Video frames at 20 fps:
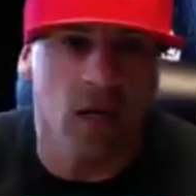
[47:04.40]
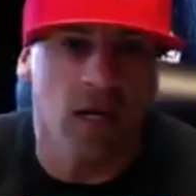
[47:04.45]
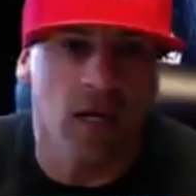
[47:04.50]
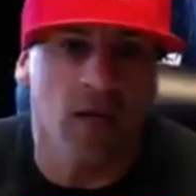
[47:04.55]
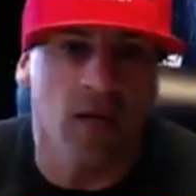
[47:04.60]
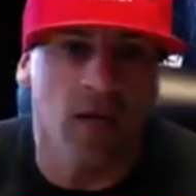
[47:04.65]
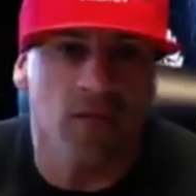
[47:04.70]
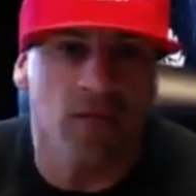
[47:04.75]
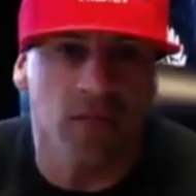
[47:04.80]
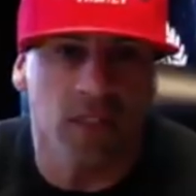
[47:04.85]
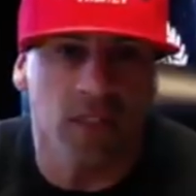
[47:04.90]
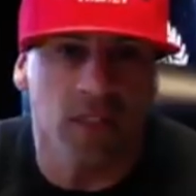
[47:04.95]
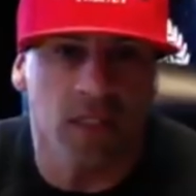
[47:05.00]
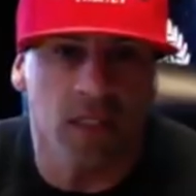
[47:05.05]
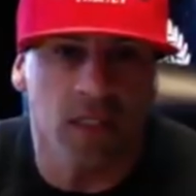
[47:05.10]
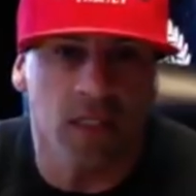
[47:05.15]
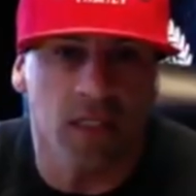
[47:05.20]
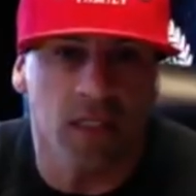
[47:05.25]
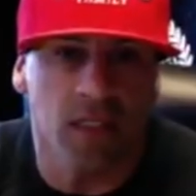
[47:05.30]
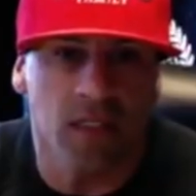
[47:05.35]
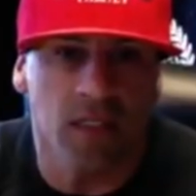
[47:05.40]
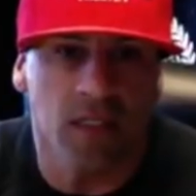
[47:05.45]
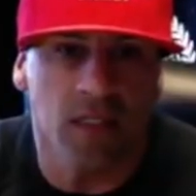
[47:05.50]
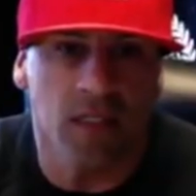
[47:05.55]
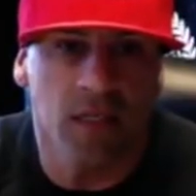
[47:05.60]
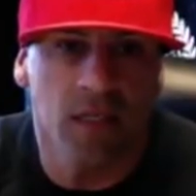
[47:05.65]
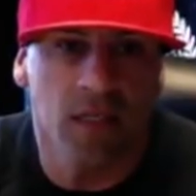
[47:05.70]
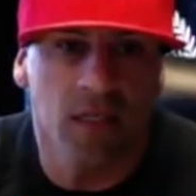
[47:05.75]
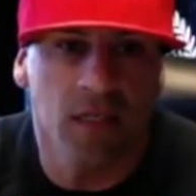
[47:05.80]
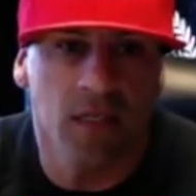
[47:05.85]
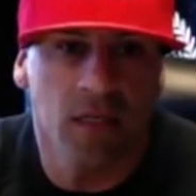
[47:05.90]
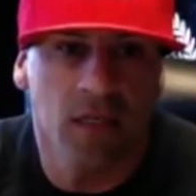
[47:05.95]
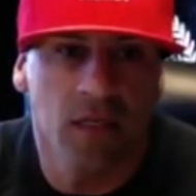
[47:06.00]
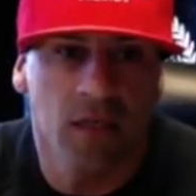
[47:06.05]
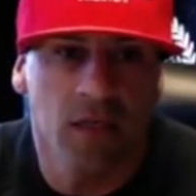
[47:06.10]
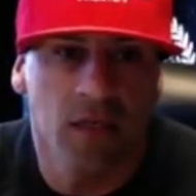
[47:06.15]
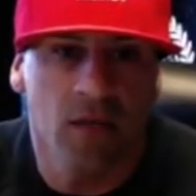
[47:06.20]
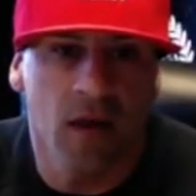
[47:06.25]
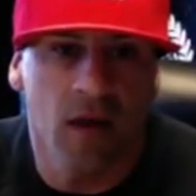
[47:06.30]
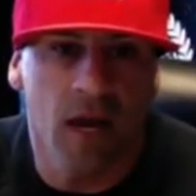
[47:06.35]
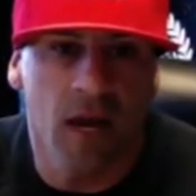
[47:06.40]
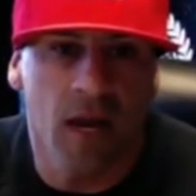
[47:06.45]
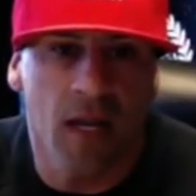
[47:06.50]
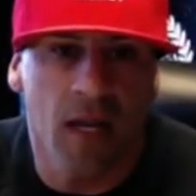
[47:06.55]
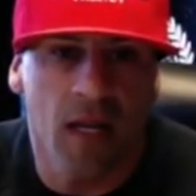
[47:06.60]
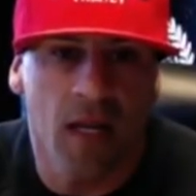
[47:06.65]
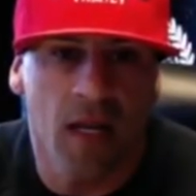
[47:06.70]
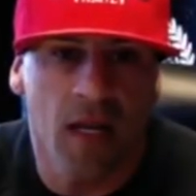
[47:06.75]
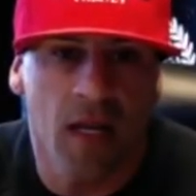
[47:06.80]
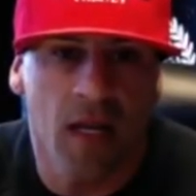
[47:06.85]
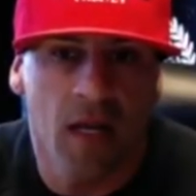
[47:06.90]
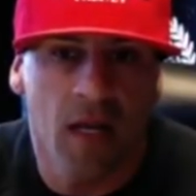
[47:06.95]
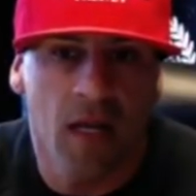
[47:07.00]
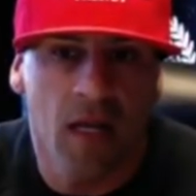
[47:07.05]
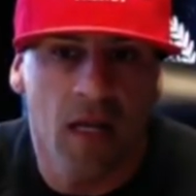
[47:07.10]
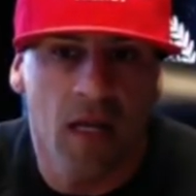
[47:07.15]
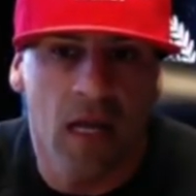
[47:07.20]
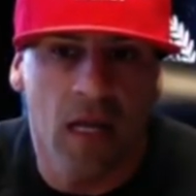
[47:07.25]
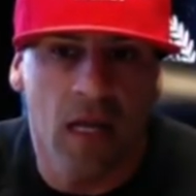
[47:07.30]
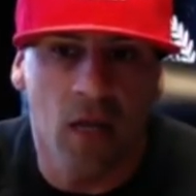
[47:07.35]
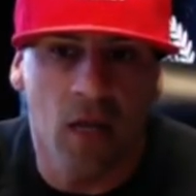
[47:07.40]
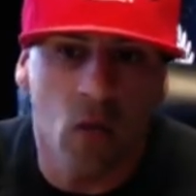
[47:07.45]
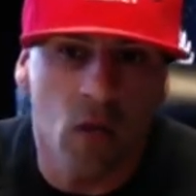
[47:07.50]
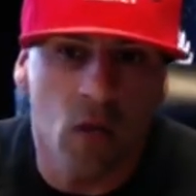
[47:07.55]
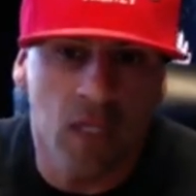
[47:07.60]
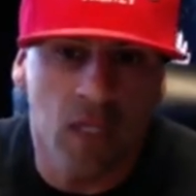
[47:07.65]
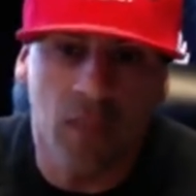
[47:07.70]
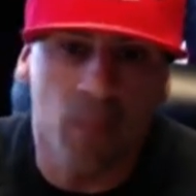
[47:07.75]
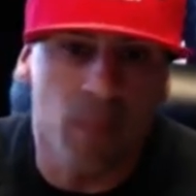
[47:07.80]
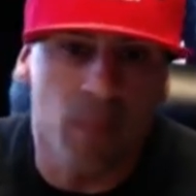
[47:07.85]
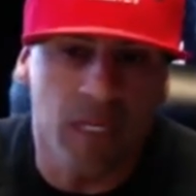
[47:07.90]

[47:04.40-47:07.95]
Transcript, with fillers: within your own studios or your own uh, uh, training facilities, right?